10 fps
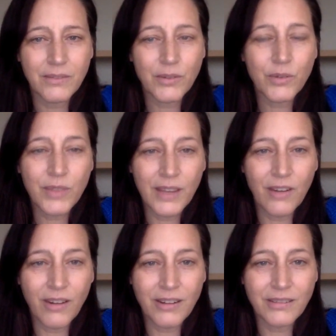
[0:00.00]
for who they
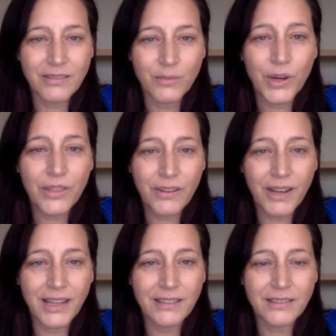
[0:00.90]
are, where
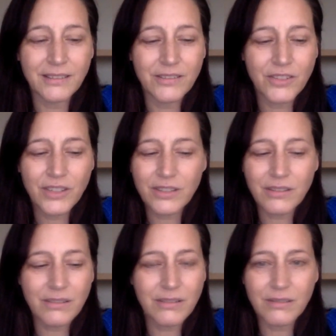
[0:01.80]
they're at, just
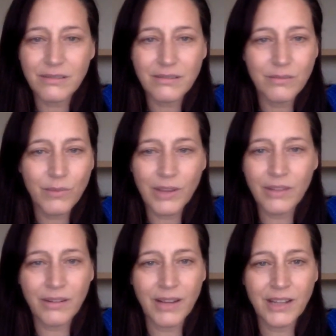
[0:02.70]
where
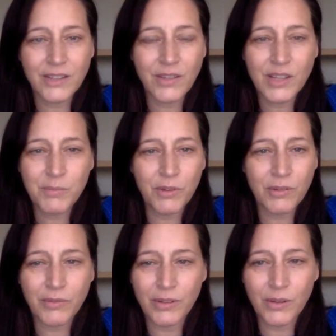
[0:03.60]
they're at. So that's
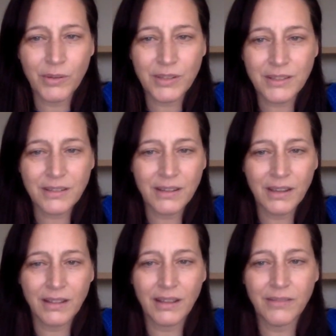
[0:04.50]
beautiful, Lois.
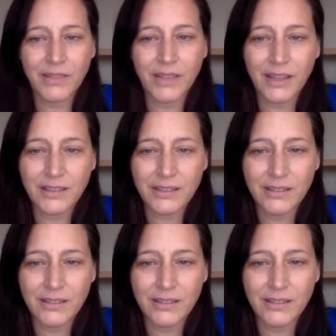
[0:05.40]
I love that.